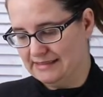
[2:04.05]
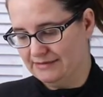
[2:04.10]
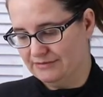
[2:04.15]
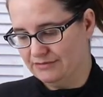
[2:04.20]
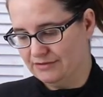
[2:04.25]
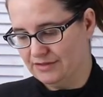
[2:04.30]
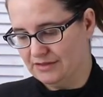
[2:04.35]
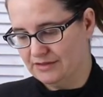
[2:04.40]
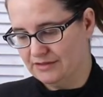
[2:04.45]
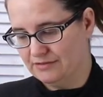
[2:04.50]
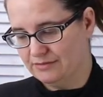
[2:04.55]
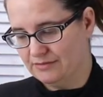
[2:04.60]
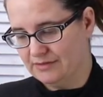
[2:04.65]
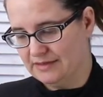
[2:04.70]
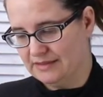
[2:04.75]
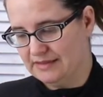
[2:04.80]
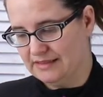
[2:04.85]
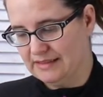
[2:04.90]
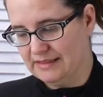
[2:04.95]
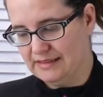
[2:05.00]
I forgot to
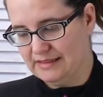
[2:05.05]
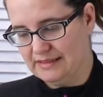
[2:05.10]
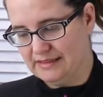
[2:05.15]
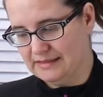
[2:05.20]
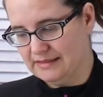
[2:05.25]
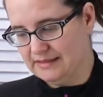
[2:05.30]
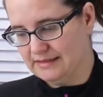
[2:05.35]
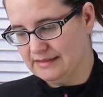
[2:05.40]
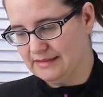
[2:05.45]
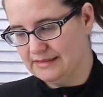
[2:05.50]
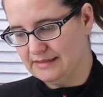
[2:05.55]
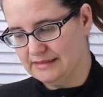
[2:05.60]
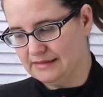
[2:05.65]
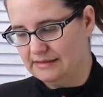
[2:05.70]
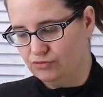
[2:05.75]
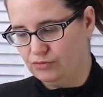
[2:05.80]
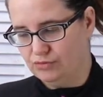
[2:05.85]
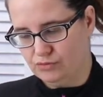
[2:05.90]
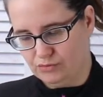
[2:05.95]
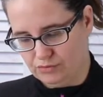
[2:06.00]
read that.
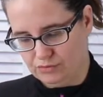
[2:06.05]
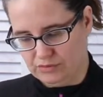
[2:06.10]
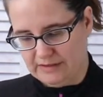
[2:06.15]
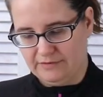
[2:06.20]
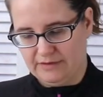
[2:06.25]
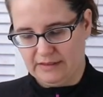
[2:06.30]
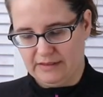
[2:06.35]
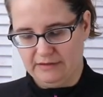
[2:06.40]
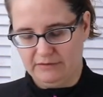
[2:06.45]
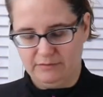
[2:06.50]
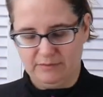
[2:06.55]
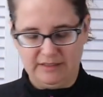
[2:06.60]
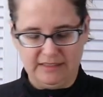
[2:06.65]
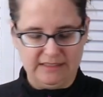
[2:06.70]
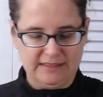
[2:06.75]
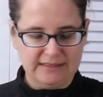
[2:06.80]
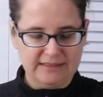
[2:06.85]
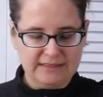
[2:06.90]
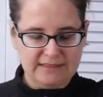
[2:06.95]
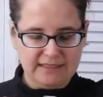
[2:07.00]
Five
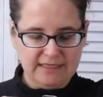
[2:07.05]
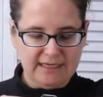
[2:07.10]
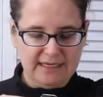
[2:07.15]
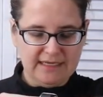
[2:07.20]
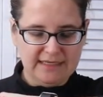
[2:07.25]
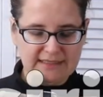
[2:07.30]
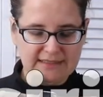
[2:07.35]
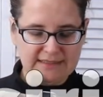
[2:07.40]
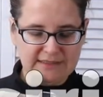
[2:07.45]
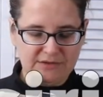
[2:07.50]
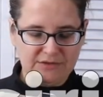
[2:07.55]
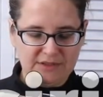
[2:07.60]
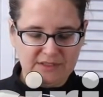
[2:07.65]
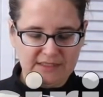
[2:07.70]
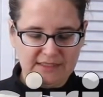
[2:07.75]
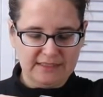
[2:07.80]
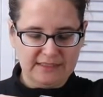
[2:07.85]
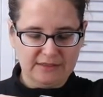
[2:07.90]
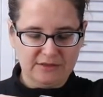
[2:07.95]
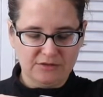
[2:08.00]
minutes. Hey,
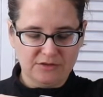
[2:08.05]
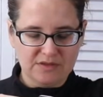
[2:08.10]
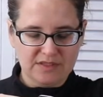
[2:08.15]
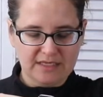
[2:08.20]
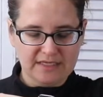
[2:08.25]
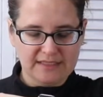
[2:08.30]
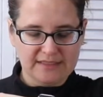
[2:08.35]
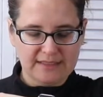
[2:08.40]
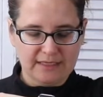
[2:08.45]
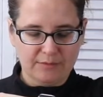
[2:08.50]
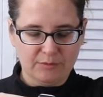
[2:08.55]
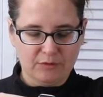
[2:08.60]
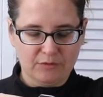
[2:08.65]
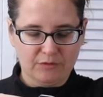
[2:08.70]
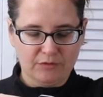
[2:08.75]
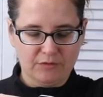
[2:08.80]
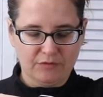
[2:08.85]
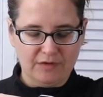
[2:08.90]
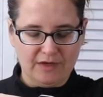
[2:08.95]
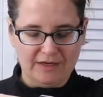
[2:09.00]
can you set a timer
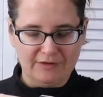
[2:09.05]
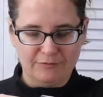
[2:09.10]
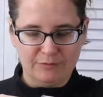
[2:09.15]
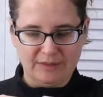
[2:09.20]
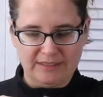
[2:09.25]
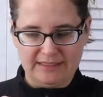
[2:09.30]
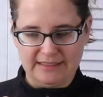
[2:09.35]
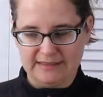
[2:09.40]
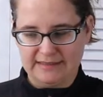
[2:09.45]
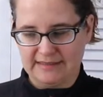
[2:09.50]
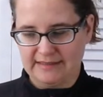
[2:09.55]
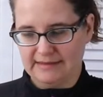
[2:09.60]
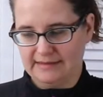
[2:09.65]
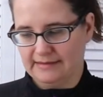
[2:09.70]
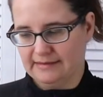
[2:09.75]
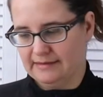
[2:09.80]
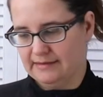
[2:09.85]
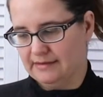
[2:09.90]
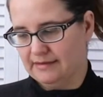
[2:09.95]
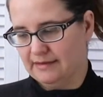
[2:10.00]
for five minutes,
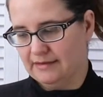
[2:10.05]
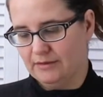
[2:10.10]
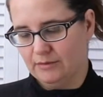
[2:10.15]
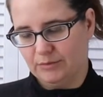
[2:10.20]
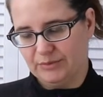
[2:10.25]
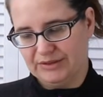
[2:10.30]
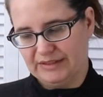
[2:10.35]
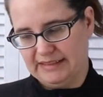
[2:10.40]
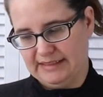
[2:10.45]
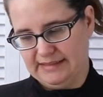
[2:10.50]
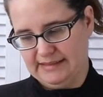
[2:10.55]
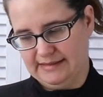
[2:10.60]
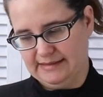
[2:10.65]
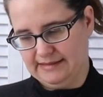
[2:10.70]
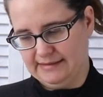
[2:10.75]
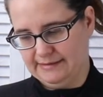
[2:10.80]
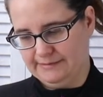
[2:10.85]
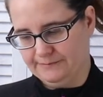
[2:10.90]
please?